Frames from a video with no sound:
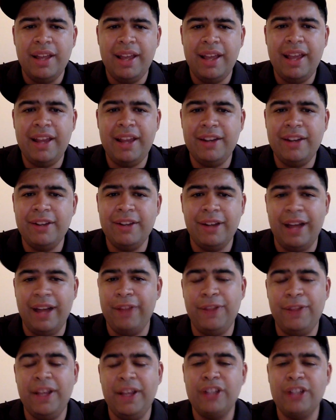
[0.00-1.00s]
And
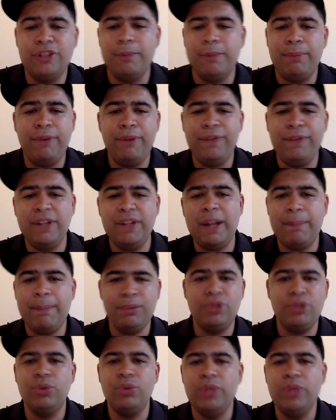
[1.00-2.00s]
I think it's the perfect
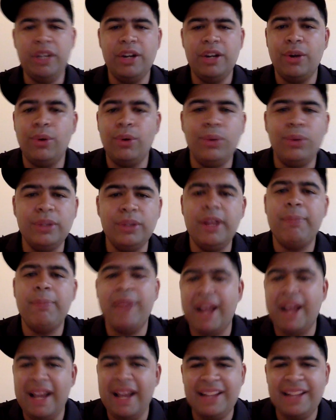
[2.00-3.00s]
opportunity to hold up
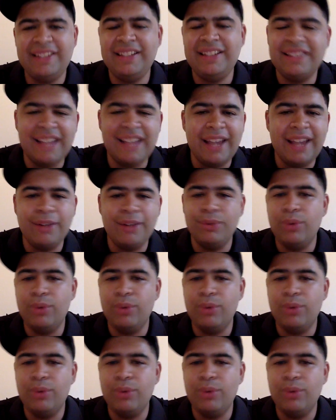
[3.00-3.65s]
the IC title.